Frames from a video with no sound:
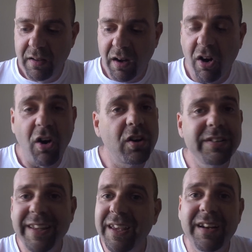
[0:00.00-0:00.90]

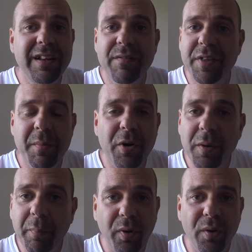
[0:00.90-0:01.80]
hardly any of them are
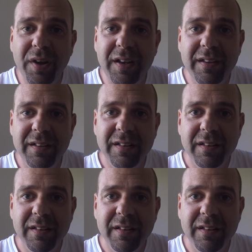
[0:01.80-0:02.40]
employed.